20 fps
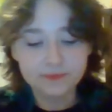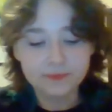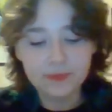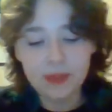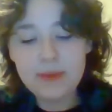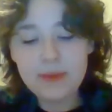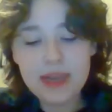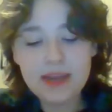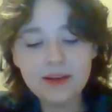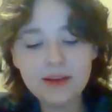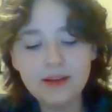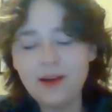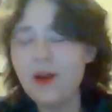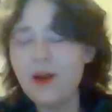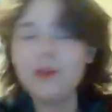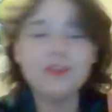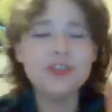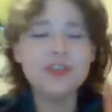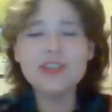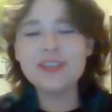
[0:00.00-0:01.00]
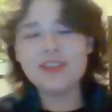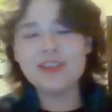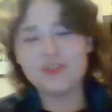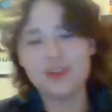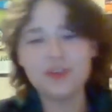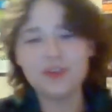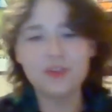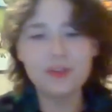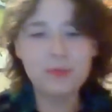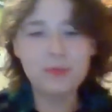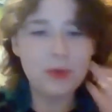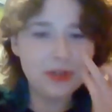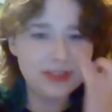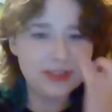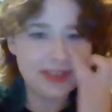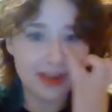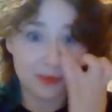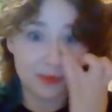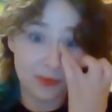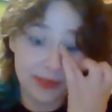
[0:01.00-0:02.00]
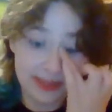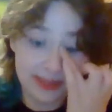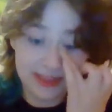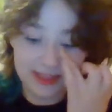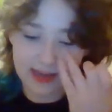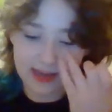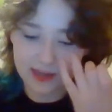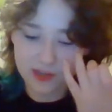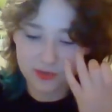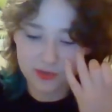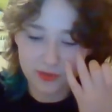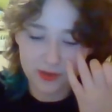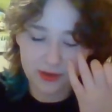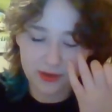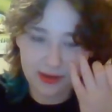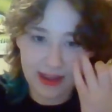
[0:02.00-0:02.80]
I mean, just in general, the book is like really sexual,